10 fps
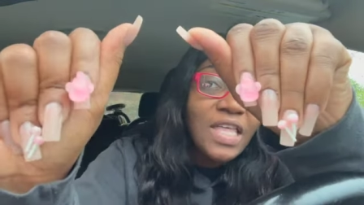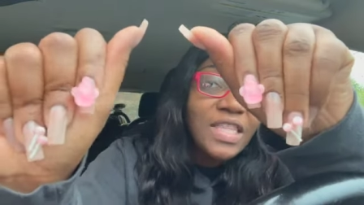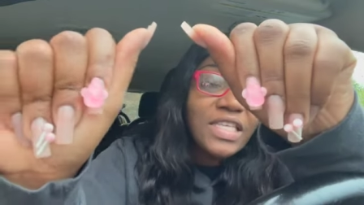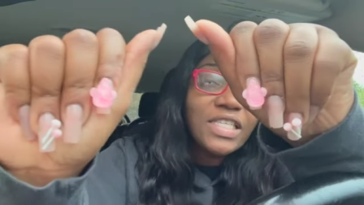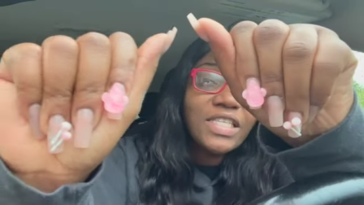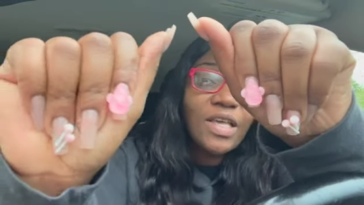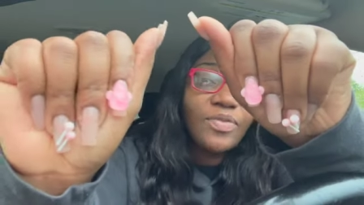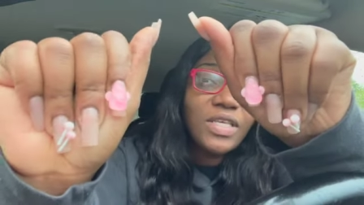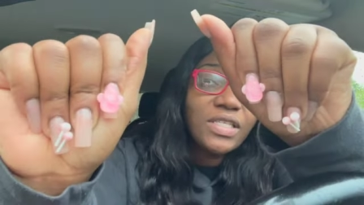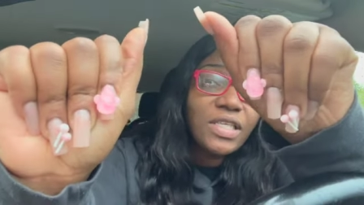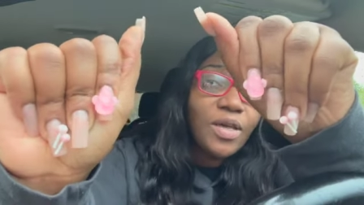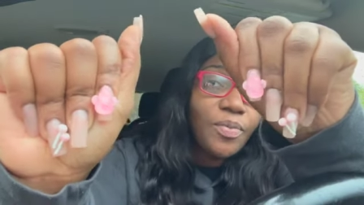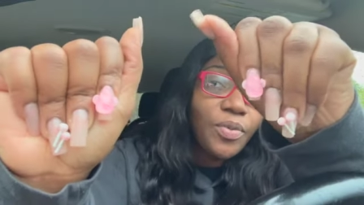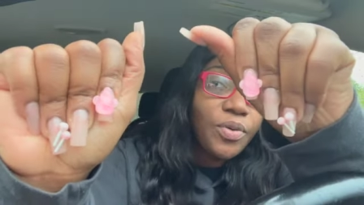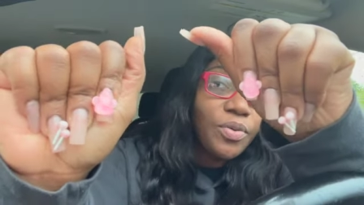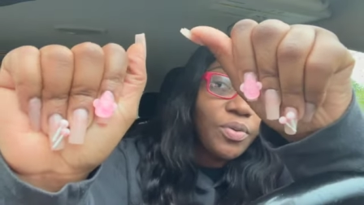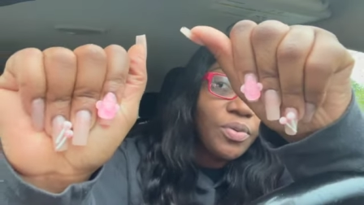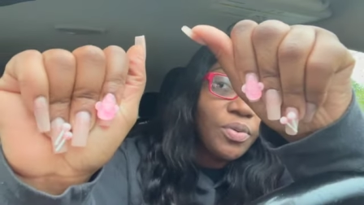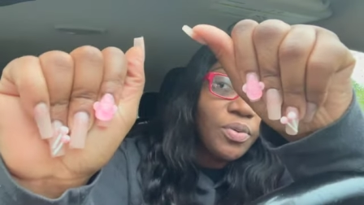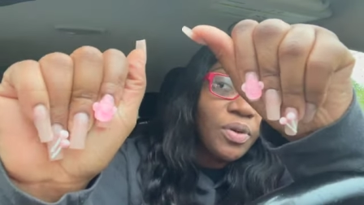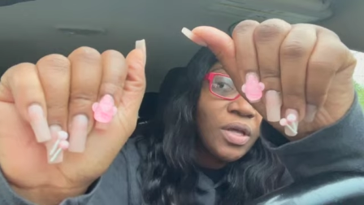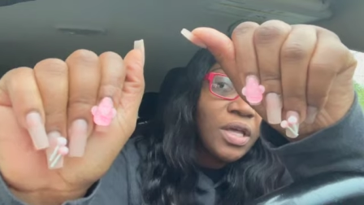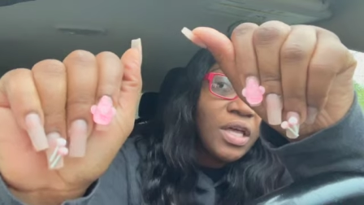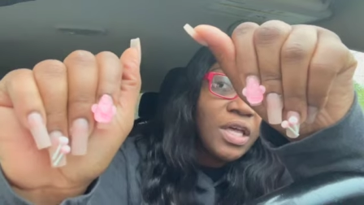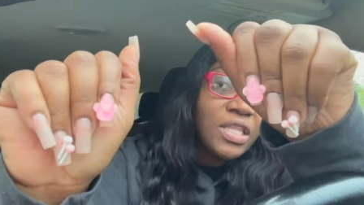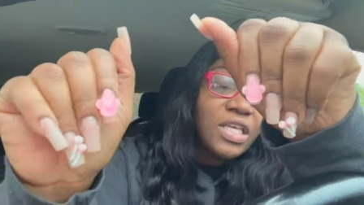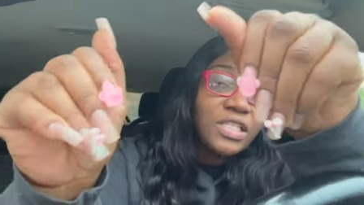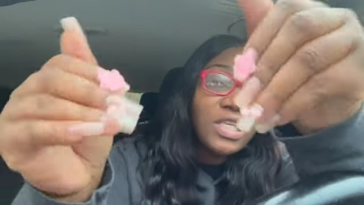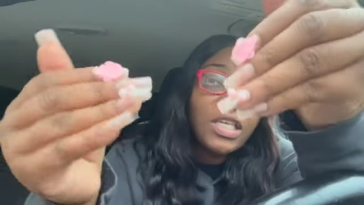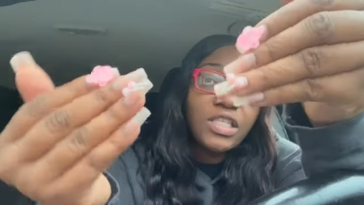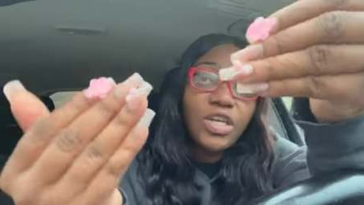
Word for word: This is something simple. This is a